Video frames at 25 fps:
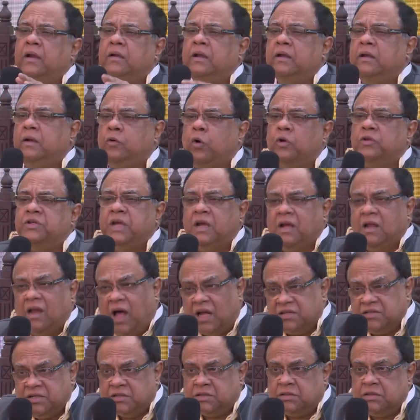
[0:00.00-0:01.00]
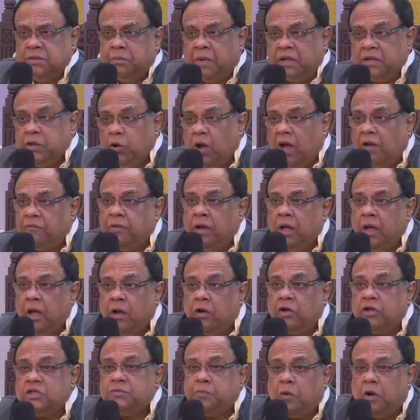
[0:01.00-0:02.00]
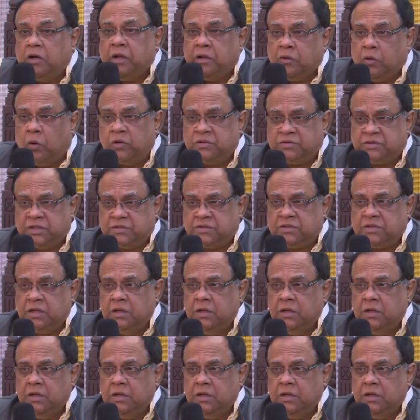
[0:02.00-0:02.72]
coaching classes, but you have corresponding courses.